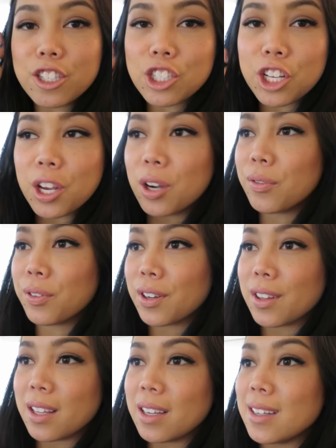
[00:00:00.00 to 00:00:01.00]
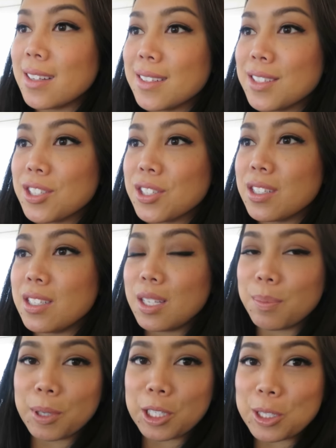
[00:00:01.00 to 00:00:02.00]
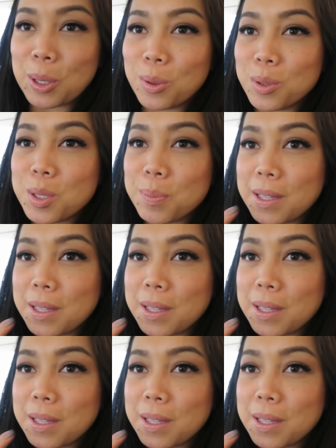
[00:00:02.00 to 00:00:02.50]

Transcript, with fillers: I usually go for the deeper tones,